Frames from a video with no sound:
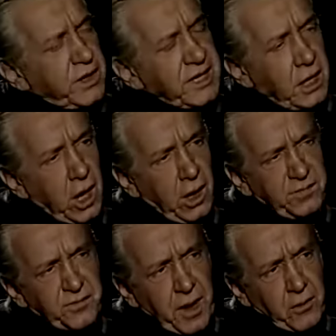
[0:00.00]
enjoy
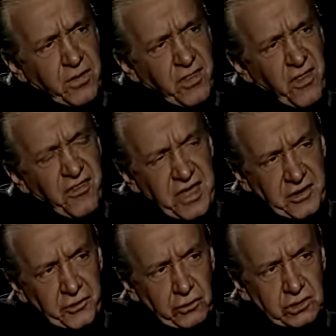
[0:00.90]
working clubs better than
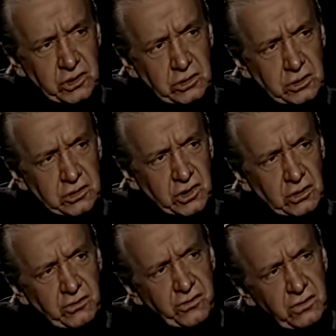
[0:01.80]
the theater,
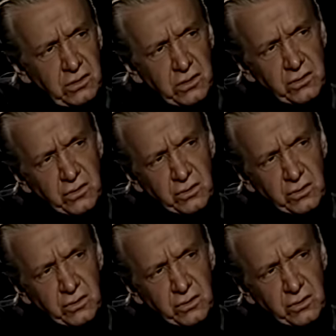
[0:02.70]
uh, Charles?